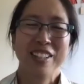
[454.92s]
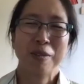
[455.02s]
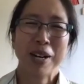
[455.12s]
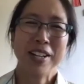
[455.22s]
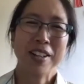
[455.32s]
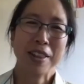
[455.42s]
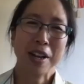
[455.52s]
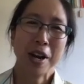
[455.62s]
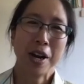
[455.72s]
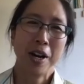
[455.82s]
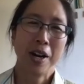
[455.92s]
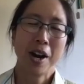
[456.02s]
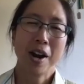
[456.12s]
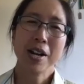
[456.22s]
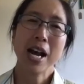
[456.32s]
Well, there
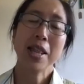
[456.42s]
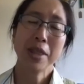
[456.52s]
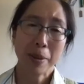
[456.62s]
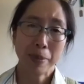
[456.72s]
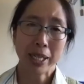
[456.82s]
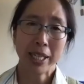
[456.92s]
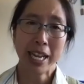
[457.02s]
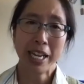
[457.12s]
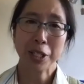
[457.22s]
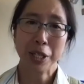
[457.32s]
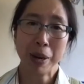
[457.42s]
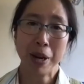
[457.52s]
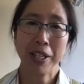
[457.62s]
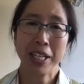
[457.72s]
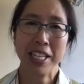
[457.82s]
are not that many Asian
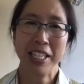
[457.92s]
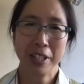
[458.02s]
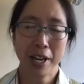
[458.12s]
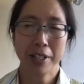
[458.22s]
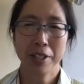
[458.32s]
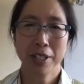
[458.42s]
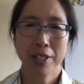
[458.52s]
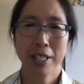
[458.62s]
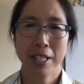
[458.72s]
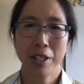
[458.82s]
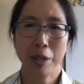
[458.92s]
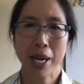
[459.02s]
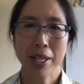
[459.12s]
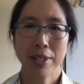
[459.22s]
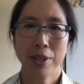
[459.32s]
American ecologists in the
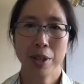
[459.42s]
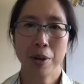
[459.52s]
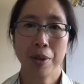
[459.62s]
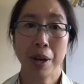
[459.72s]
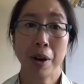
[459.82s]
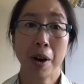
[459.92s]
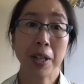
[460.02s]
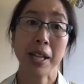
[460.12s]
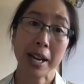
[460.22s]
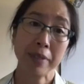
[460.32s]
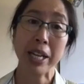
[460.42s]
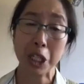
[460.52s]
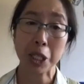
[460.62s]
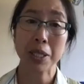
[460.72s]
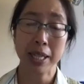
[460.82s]
US, though there are a lot of
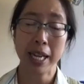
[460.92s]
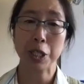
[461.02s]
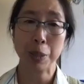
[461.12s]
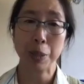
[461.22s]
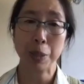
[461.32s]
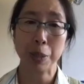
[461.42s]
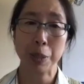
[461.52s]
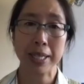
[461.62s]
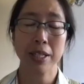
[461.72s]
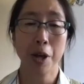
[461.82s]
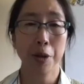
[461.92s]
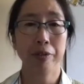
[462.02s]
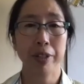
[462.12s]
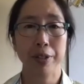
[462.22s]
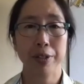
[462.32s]
Asians and Asian Americans
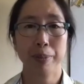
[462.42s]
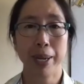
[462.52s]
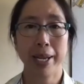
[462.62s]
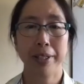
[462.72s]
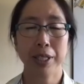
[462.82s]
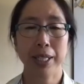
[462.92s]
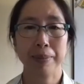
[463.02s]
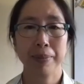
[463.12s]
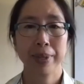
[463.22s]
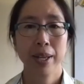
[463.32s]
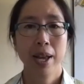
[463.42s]
in other fields of biology.